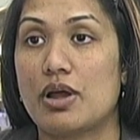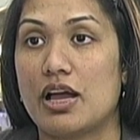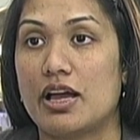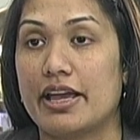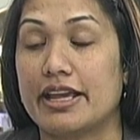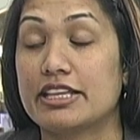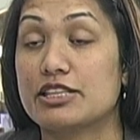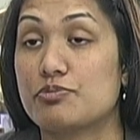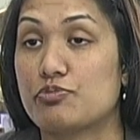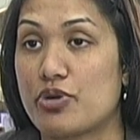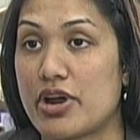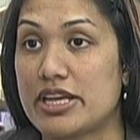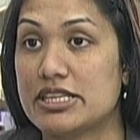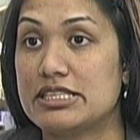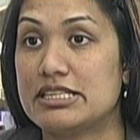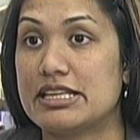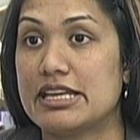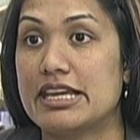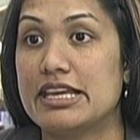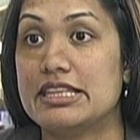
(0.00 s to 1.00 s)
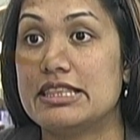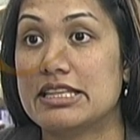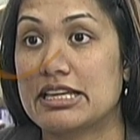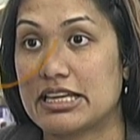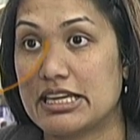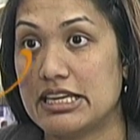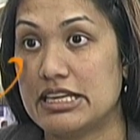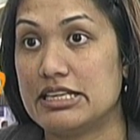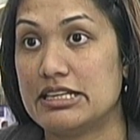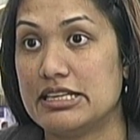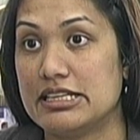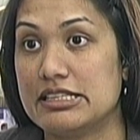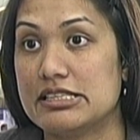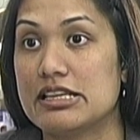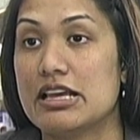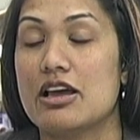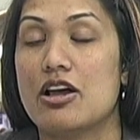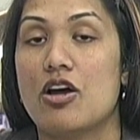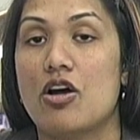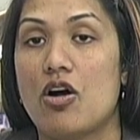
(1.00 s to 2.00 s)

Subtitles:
expressed in the kidneys